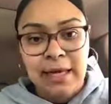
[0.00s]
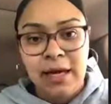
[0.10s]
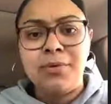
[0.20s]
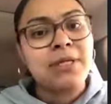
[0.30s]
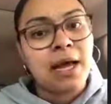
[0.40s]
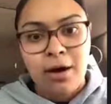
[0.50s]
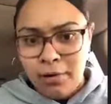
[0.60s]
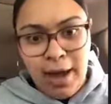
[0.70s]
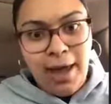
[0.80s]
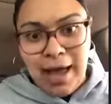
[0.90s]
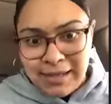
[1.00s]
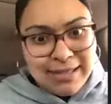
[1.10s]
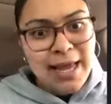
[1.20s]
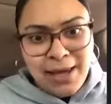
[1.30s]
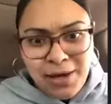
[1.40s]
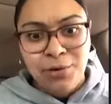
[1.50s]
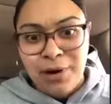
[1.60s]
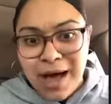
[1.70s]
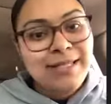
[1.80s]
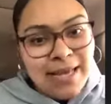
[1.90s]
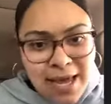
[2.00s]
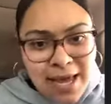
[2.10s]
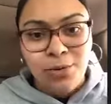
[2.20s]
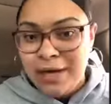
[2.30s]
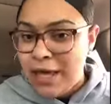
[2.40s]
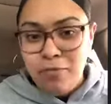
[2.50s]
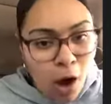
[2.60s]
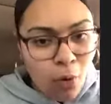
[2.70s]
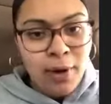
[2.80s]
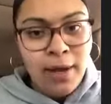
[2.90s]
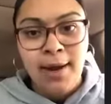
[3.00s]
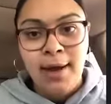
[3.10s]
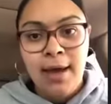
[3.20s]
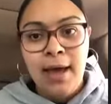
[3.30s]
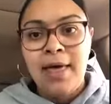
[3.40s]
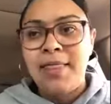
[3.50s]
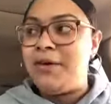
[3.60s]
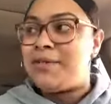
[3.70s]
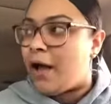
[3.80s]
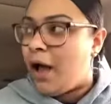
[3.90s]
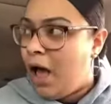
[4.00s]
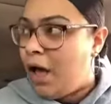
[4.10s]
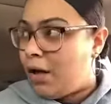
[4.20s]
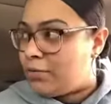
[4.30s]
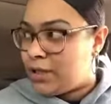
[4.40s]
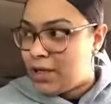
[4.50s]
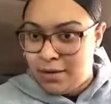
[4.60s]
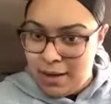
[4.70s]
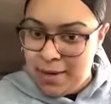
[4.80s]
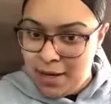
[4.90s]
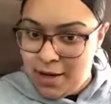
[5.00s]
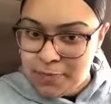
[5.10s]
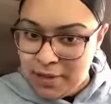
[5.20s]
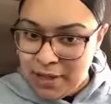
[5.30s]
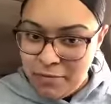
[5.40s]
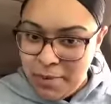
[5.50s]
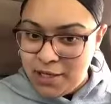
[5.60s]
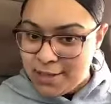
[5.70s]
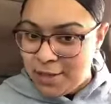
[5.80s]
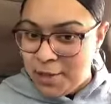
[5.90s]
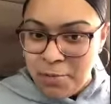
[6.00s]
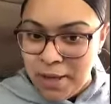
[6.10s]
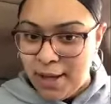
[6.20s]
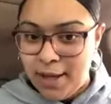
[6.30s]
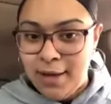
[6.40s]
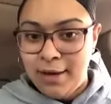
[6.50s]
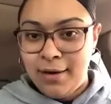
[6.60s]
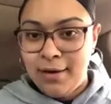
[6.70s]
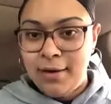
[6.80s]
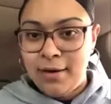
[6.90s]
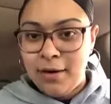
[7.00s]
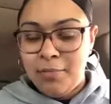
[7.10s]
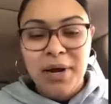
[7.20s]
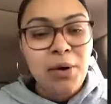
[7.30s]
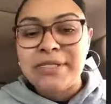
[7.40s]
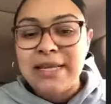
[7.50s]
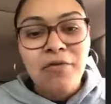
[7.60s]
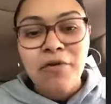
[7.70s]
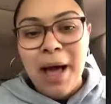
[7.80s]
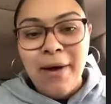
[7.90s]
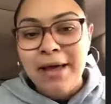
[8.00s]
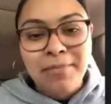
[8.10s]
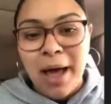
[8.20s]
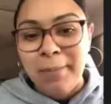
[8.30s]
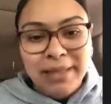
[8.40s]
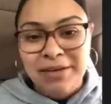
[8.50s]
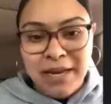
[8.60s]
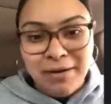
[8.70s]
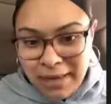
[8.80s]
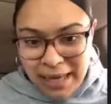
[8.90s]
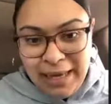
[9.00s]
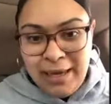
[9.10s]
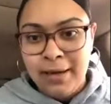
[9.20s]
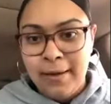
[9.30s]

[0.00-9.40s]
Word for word: And it was like, okay, I see you. I see you. Keep going. And then it was like, oh shit, maybe he does believe in me just a little bit. But it was never about him not believing in me.